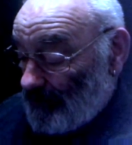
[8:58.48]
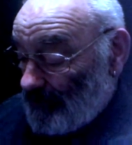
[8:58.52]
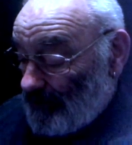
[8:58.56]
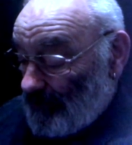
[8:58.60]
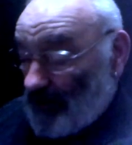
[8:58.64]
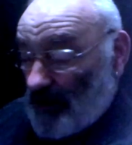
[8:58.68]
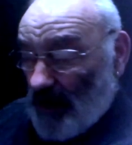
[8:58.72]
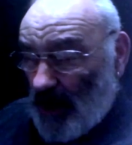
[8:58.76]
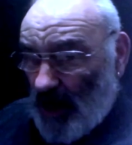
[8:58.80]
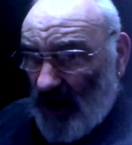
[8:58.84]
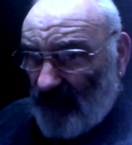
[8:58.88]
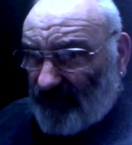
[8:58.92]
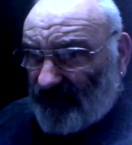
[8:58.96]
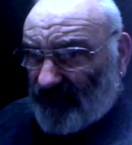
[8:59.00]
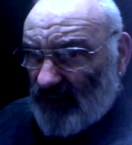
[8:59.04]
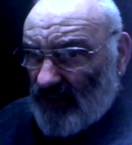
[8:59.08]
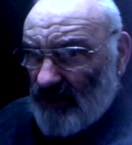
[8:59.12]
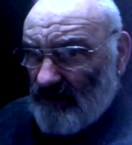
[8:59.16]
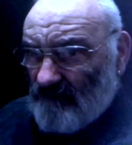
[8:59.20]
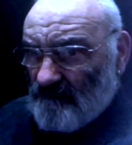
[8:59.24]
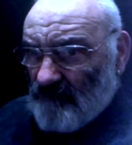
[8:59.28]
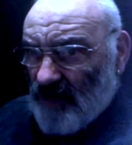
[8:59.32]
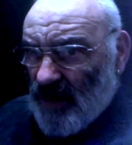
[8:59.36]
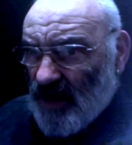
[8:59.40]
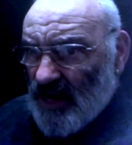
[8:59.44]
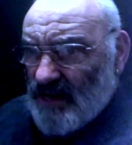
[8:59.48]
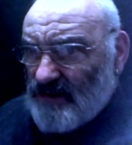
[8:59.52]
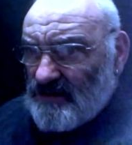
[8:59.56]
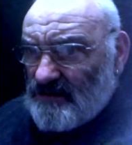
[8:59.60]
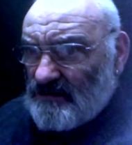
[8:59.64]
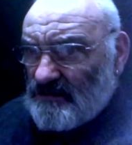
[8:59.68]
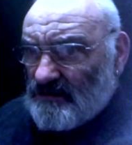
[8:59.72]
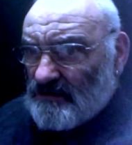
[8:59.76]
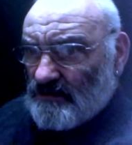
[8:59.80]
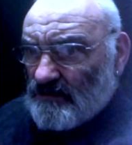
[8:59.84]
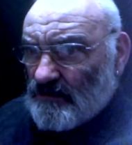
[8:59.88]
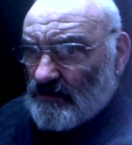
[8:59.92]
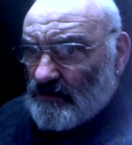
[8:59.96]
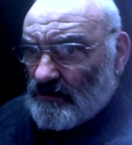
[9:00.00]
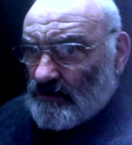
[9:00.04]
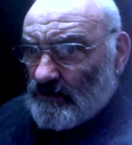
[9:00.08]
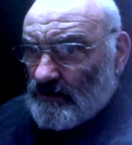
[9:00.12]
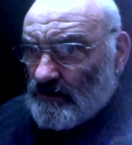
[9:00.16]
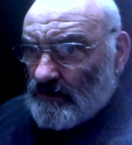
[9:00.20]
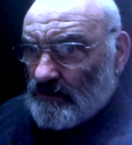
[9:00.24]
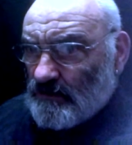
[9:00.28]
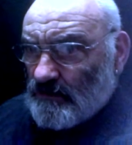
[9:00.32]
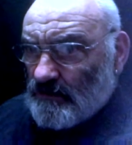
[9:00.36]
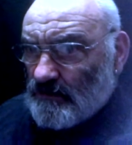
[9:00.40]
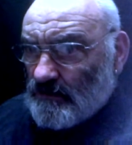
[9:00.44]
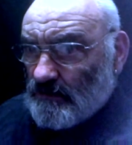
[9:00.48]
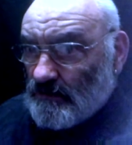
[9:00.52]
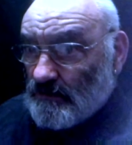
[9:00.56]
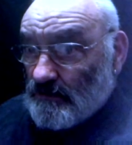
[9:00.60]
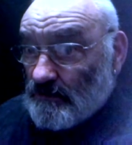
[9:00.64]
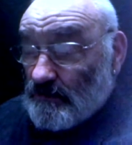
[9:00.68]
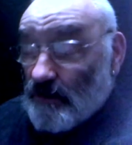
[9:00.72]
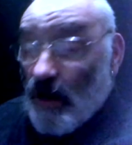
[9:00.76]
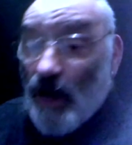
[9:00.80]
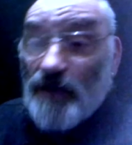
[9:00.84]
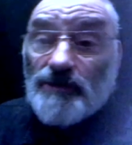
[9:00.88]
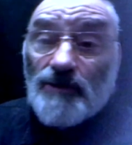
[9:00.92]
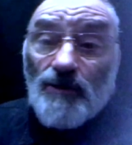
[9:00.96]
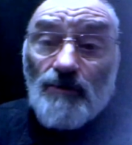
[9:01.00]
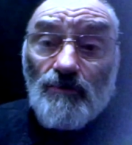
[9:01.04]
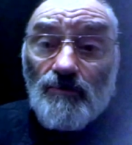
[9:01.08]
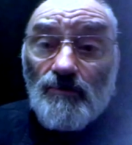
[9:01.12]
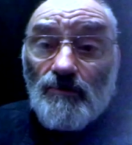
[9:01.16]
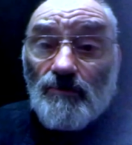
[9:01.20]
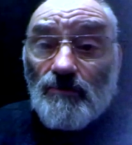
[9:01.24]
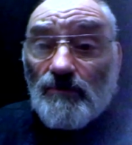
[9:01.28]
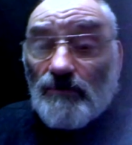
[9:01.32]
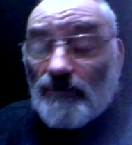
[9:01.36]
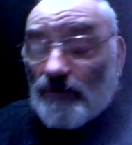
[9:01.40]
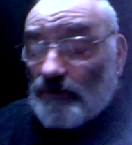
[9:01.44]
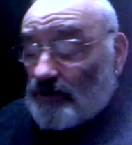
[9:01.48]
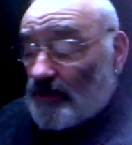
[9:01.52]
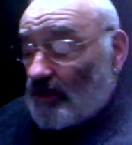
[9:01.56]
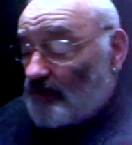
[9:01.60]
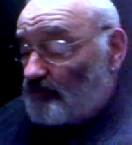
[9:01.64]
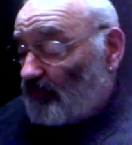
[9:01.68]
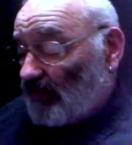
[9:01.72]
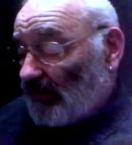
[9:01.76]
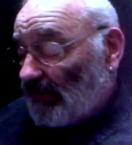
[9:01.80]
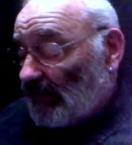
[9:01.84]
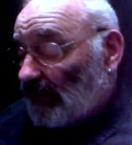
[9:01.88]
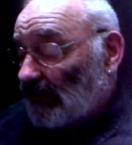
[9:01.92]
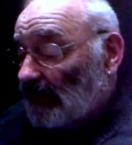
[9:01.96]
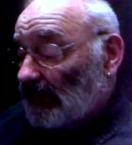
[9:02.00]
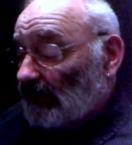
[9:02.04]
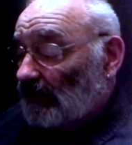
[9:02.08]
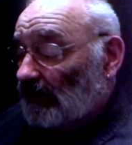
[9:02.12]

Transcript: Look after them, mind. I do, says Billy.